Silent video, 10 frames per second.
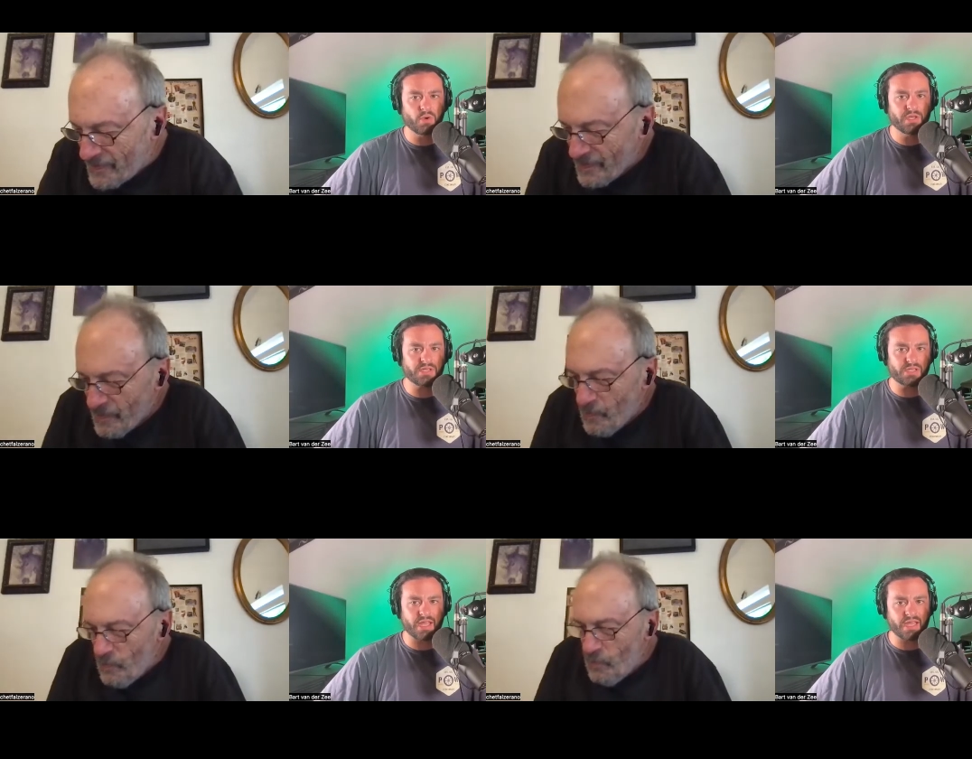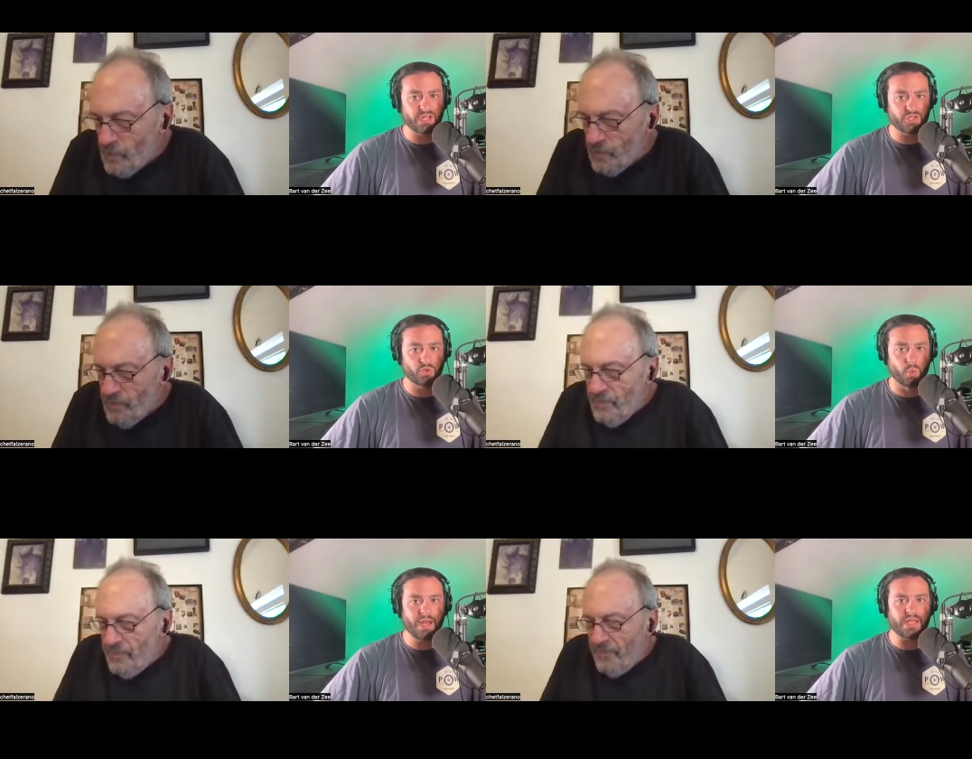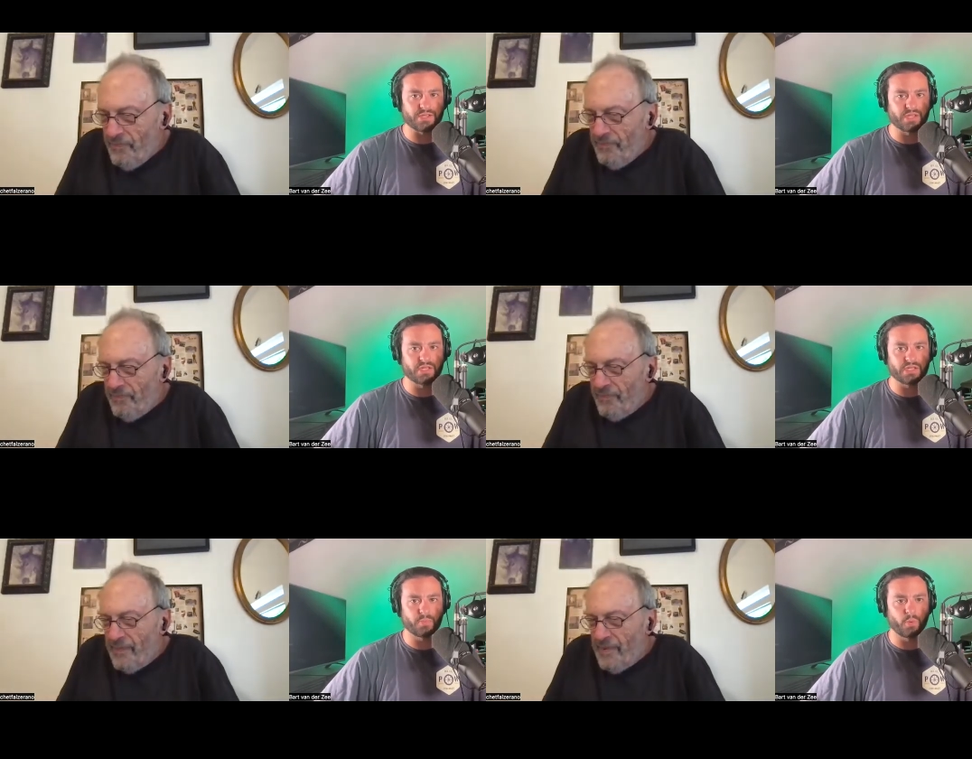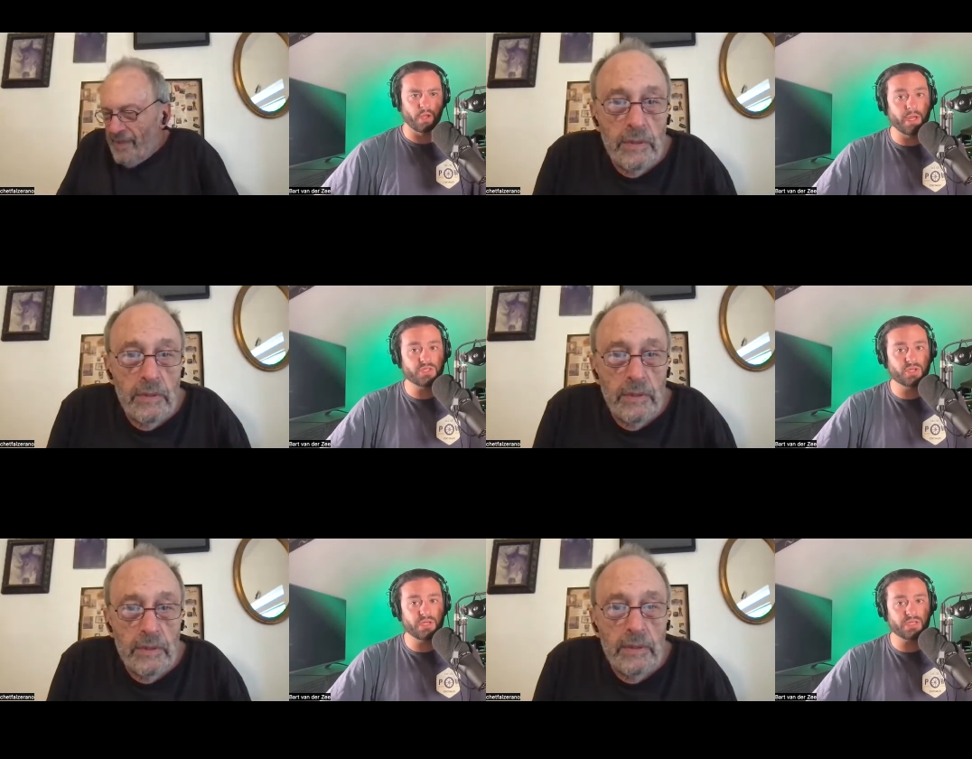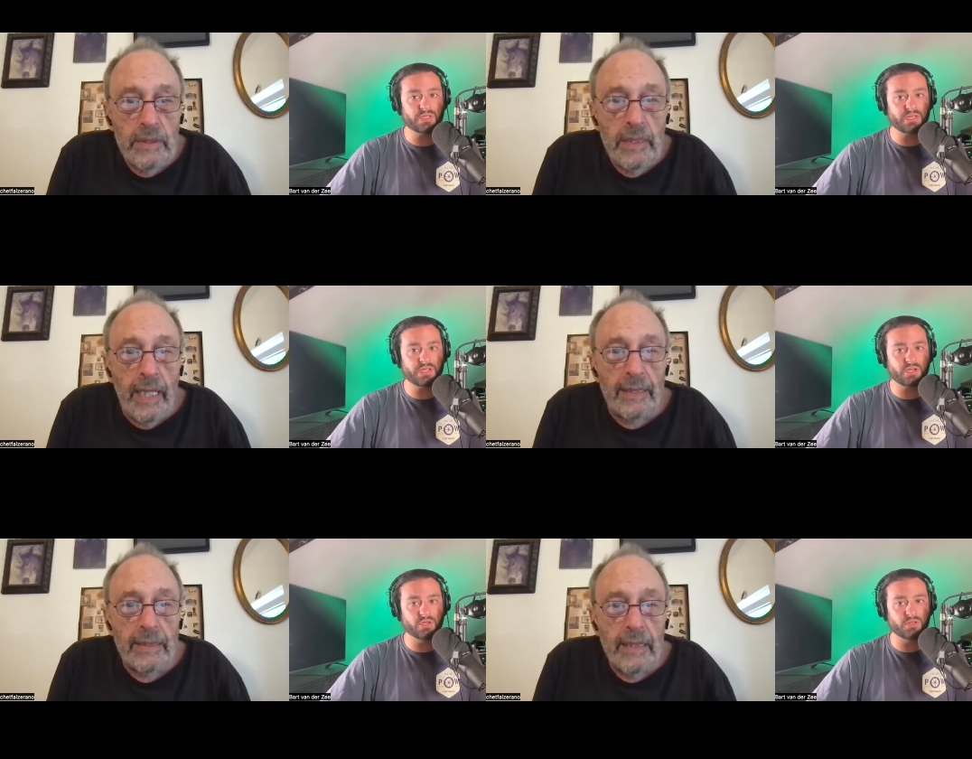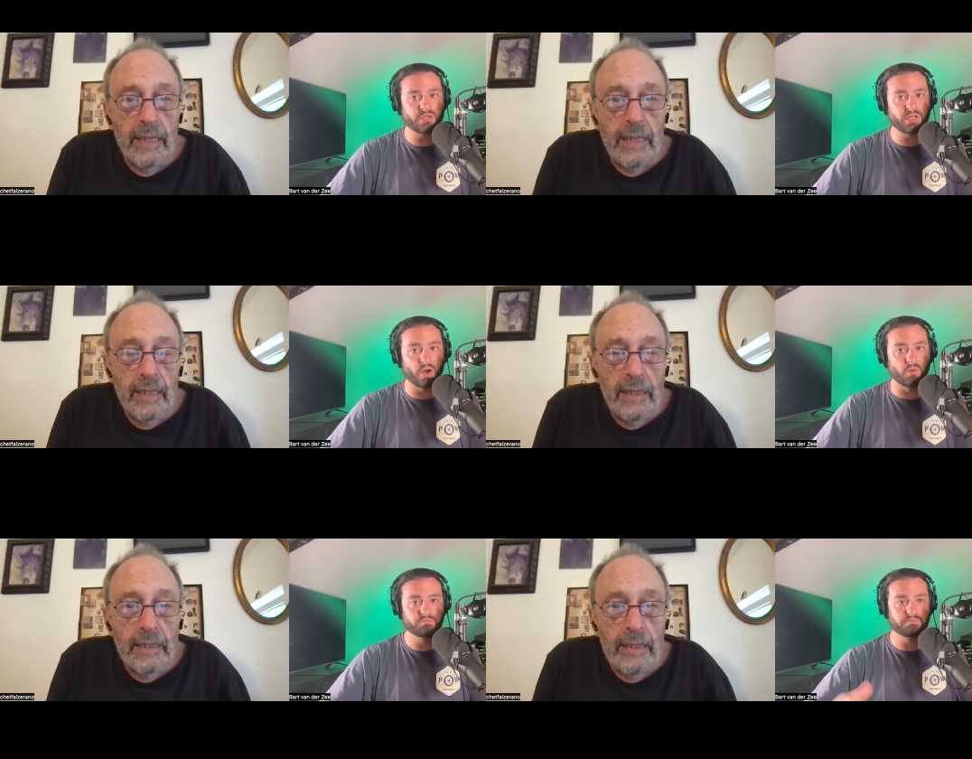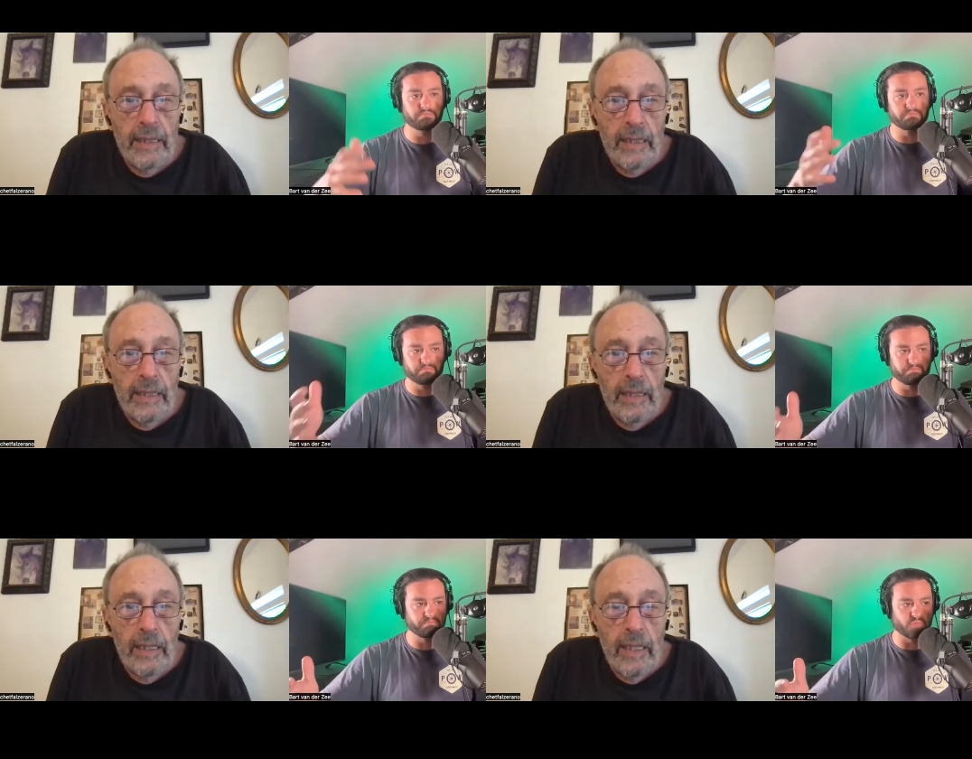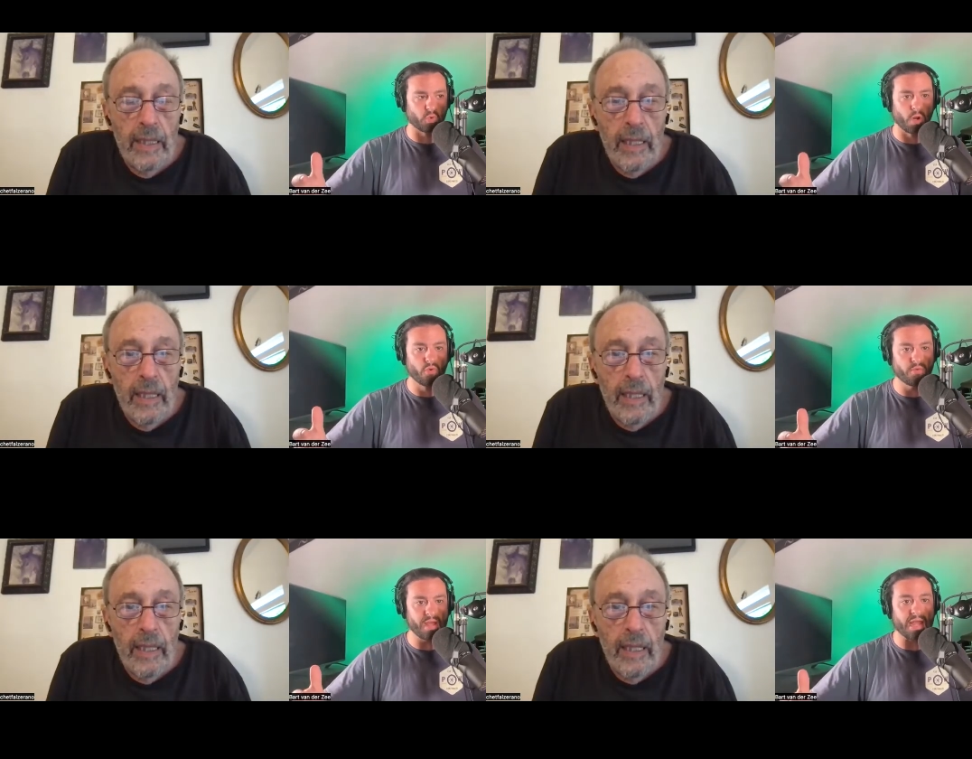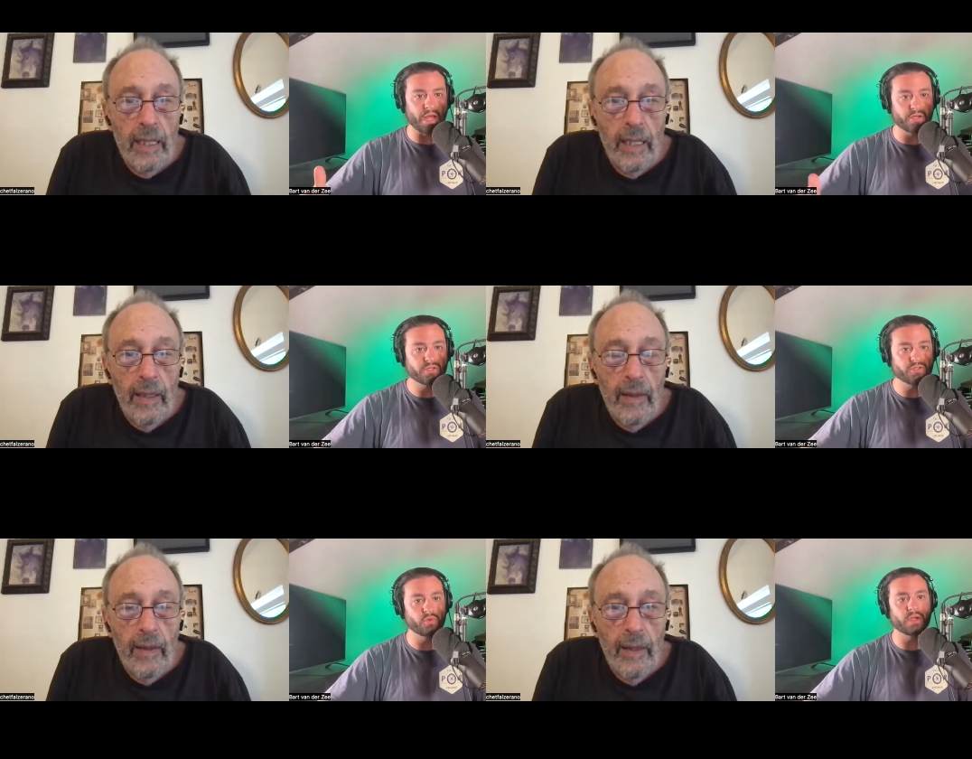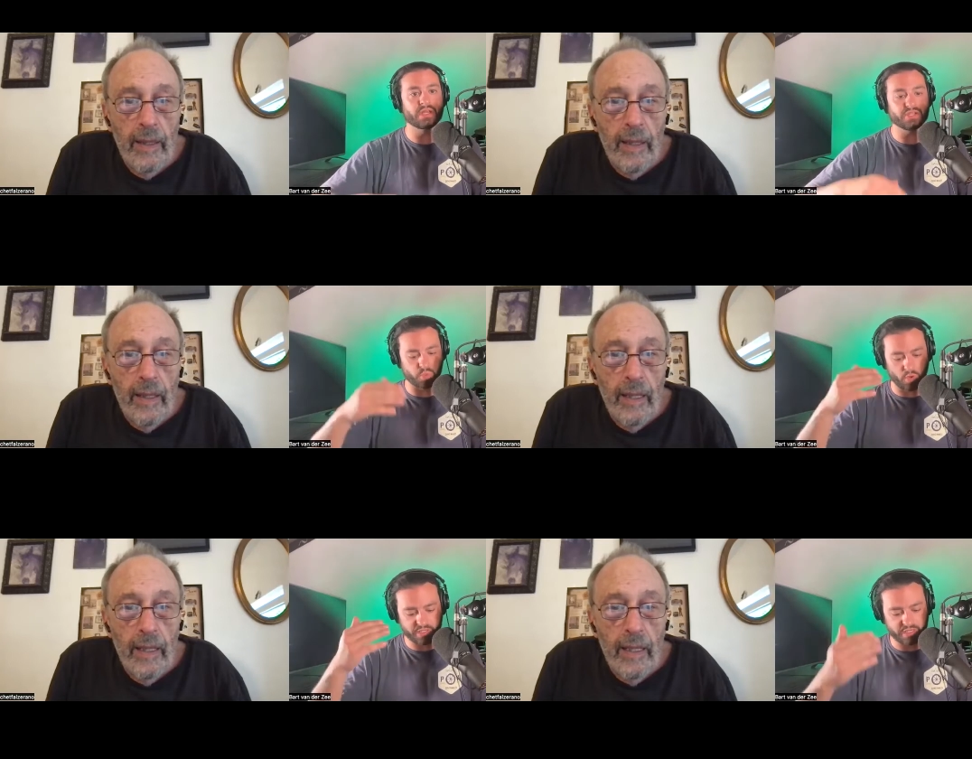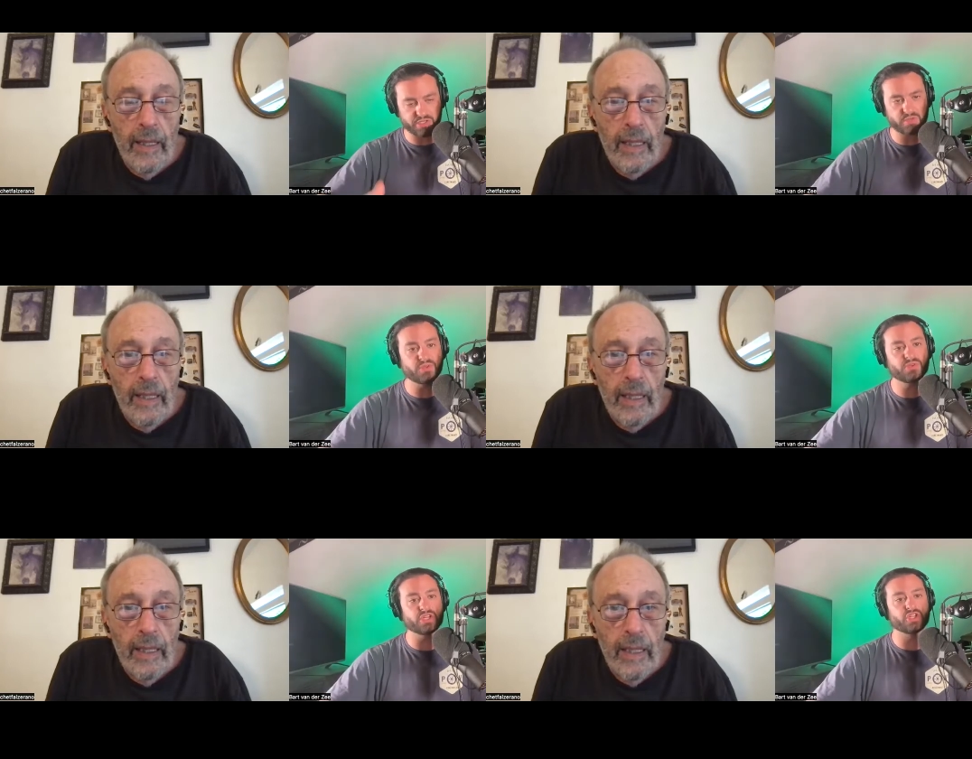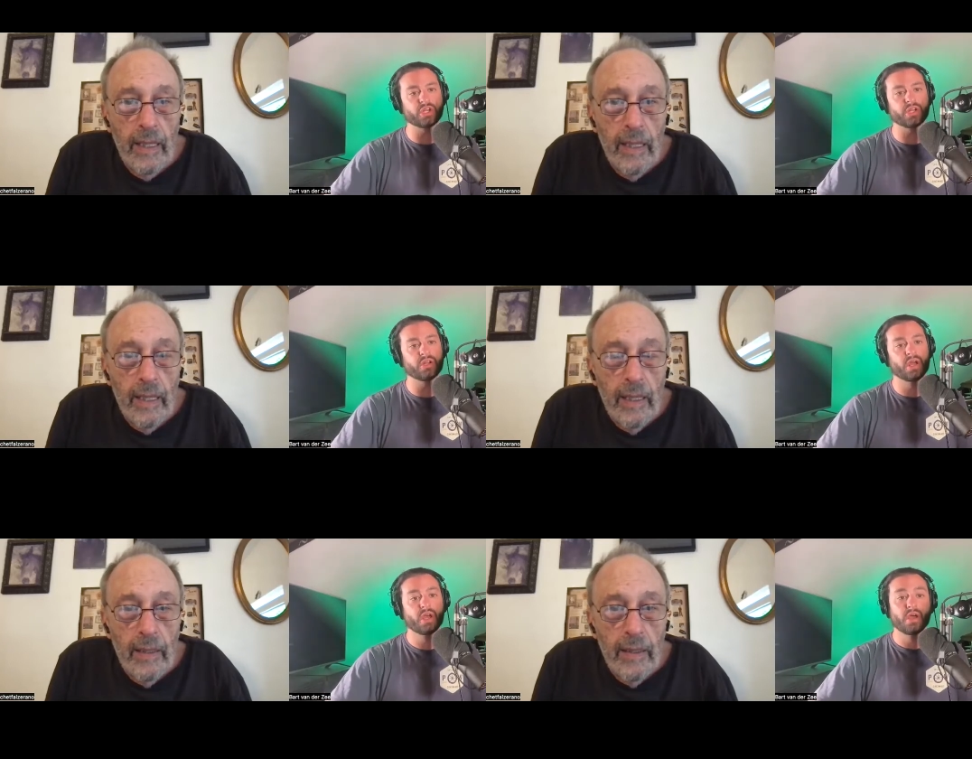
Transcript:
Speaker 1: he's like in his twenties at this point. So he's he's yes. a you know grown man doing this, working as a musician.